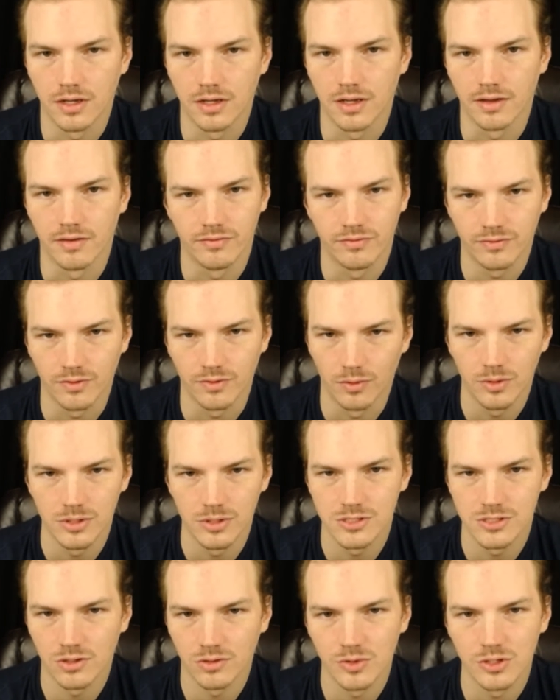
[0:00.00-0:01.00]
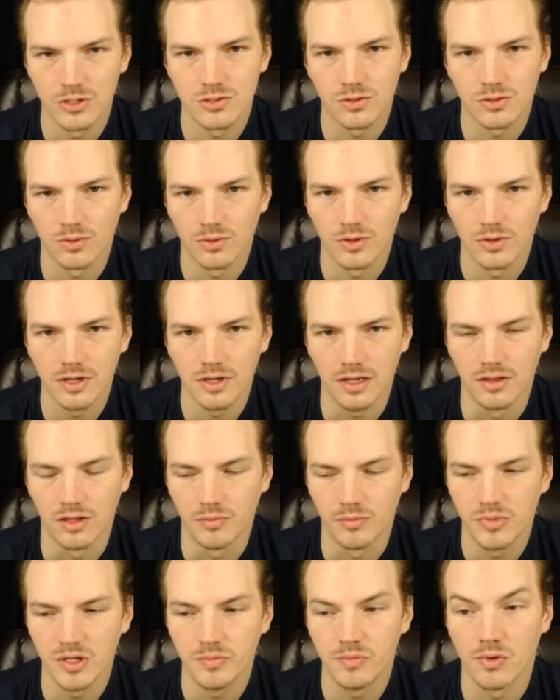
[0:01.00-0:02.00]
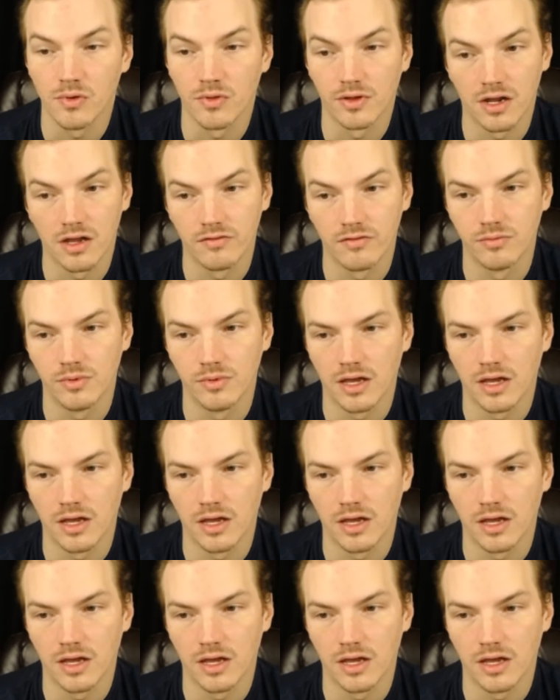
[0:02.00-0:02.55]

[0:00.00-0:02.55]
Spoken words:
I've always told me a story, and the people that I've